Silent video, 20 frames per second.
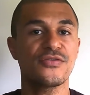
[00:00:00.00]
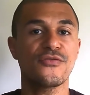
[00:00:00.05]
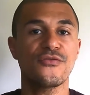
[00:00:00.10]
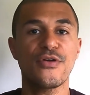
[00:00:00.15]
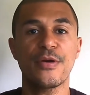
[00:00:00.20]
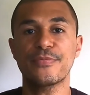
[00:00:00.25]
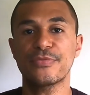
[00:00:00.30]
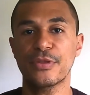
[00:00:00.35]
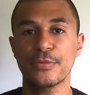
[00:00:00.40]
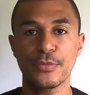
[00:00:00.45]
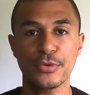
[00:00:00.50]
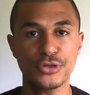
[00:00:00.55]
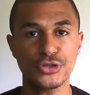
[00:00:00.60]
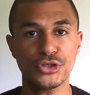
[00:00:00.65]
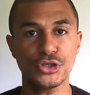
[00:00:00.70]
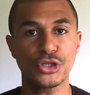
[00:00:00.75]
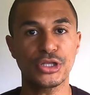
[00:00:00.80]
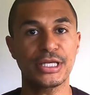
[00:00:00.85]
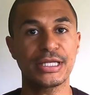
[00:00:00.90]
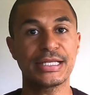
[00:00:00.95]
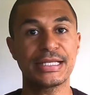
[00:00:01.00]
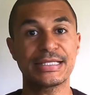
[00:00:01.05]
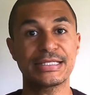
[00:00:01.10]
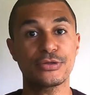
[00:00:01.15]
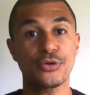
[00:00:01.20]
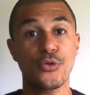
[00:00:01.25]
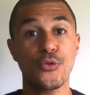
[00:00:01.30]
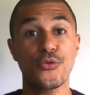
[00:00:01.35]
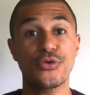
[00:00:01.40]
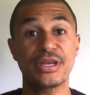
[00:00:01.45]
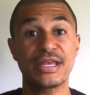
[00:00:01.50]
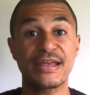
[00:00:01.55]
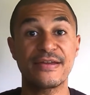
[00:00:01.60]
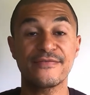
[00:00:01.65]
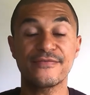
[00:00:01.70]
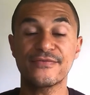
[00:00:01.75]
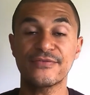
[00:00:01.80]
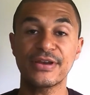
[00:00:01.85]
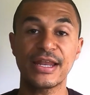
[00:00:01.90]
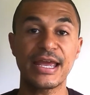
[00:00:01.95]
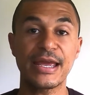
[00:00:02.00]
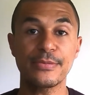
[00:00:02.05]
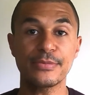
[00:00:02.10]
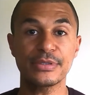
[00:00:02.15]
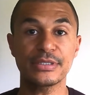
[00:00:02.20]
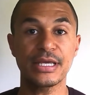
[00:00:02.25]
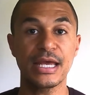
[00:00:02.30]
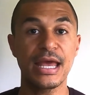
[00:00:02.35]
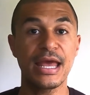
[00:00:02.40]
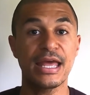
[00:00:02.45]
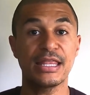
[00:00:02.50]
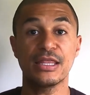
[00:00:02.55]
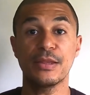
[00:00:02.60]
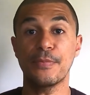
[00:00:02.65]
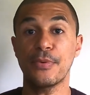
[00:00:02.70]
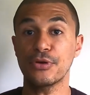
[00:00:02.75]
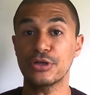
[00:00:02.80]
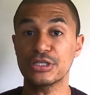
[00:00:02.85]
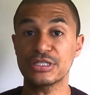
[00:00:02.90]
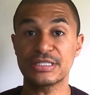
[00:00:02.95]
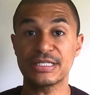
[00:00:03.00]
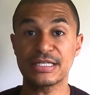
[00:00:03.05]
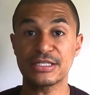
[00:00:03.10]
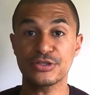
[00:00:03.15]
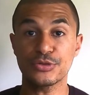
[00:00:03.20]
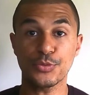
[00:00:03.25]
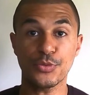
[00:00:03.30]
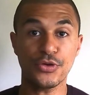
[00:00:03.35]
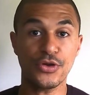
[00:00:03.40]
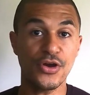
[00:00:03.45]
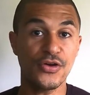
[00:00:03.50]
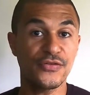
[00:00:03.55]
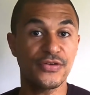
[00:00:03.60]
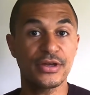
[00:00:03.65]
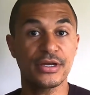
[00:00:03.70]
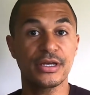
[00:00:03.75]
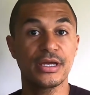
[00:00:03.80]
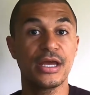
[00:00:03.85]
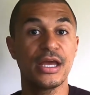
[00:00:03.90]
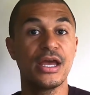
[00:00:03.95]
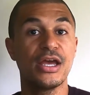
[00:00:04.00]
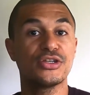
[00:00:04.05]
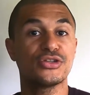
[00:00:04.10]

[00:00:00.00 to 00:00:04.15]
you've ripped the muscle, it's already inflamed and the body's needing to recover.